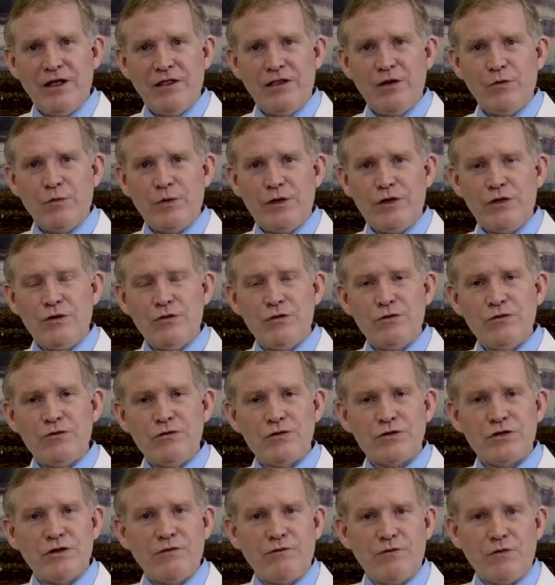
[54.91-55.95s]
that we
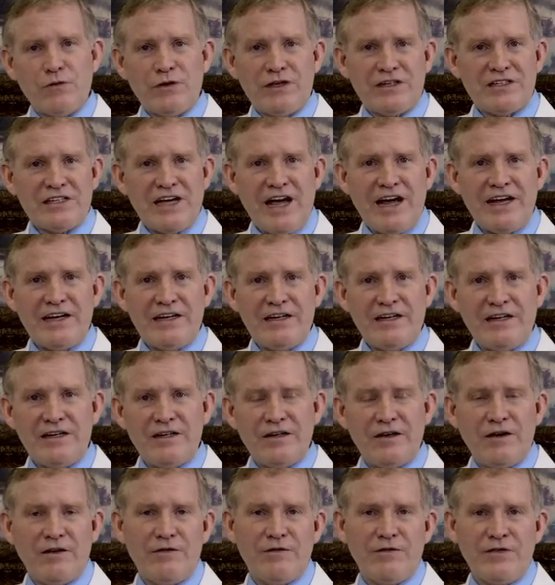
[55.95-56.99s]
use for the
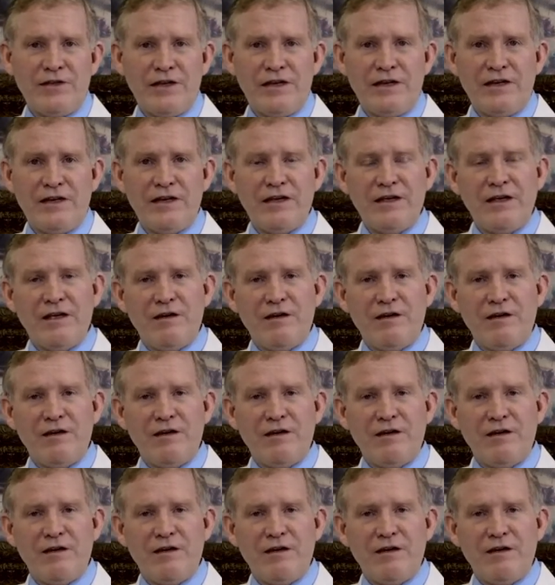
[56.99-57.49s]
tightening of the